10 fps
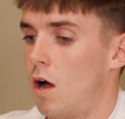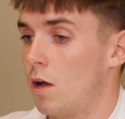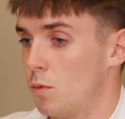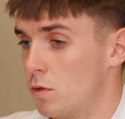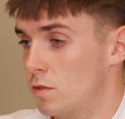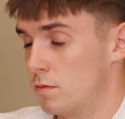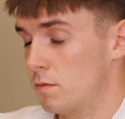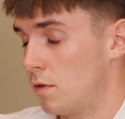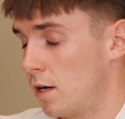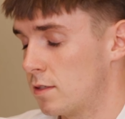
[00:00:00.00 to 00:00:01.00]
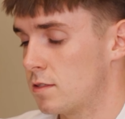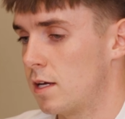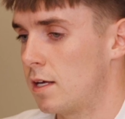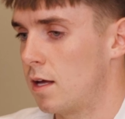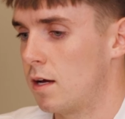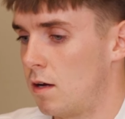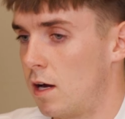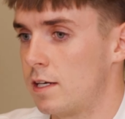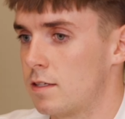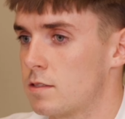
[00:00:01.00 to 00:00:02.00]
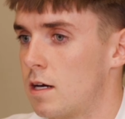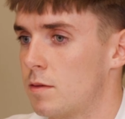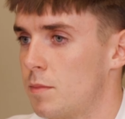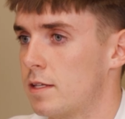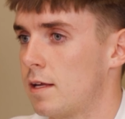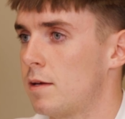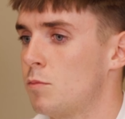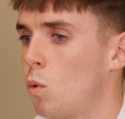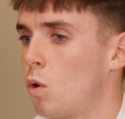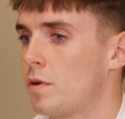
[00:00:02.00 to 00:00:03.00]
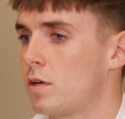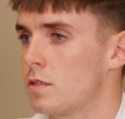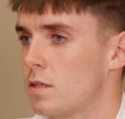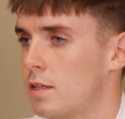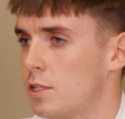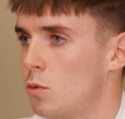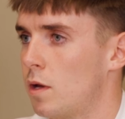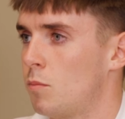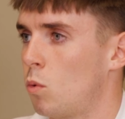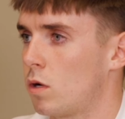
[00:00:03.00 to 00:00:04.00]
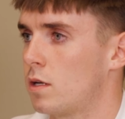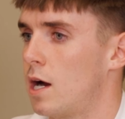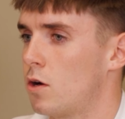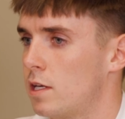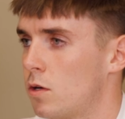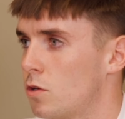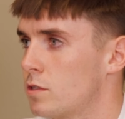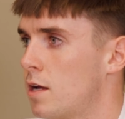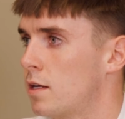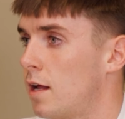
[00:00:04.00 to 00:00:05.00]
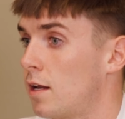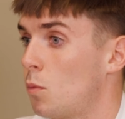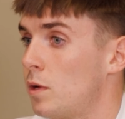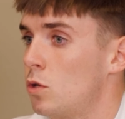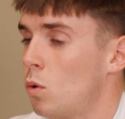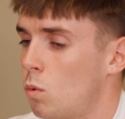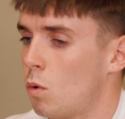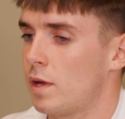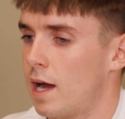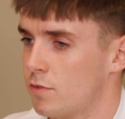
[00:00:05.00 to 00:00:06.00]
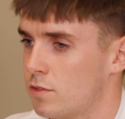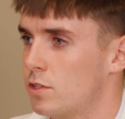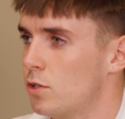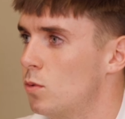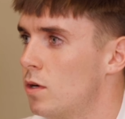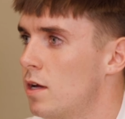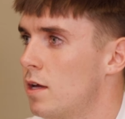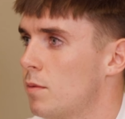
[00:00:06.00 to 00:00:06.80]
I would like to say that I need to start meditating more, because I think you get more clarity and understanding, and that we know what we have to do,